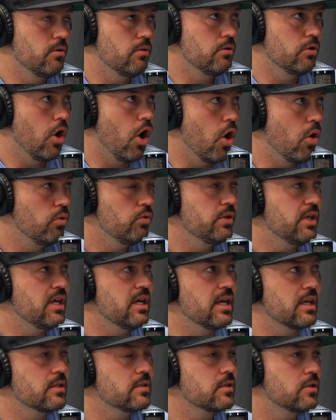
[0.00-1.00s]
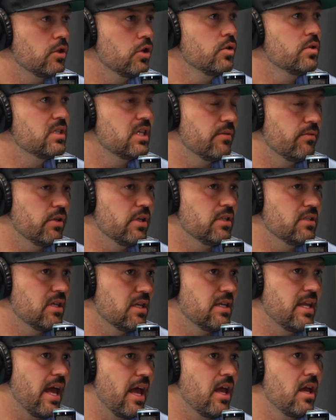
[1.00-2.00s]
only exclusively
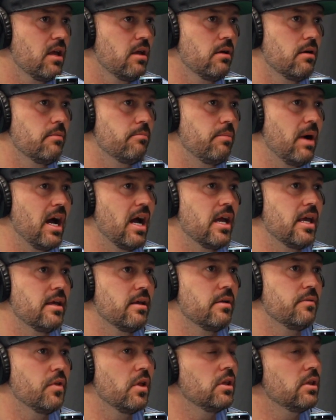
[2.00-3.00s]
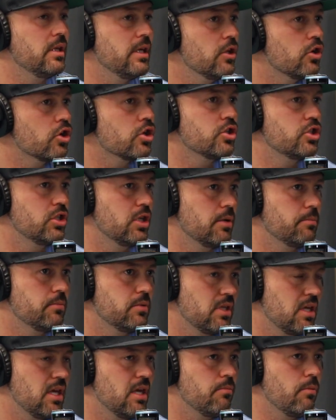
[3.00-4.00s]
today by the leadership
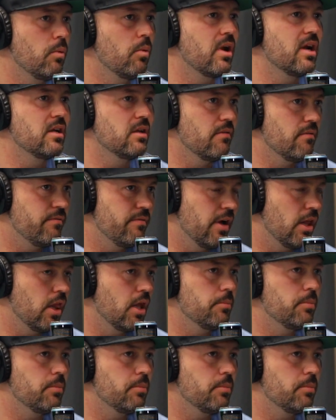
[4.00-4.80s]
team. We want to develop